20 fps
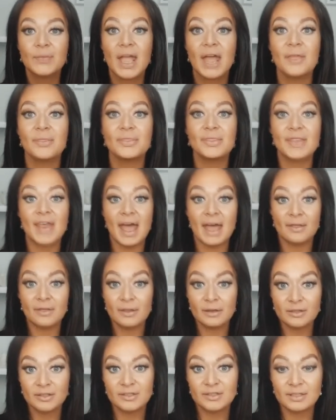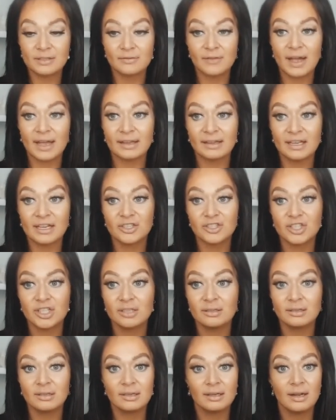and then there's a
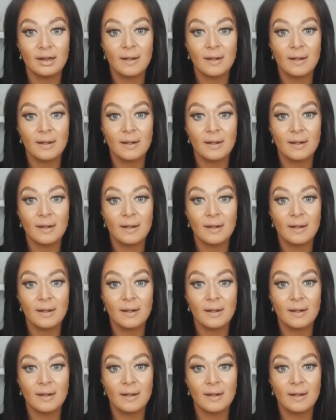violation,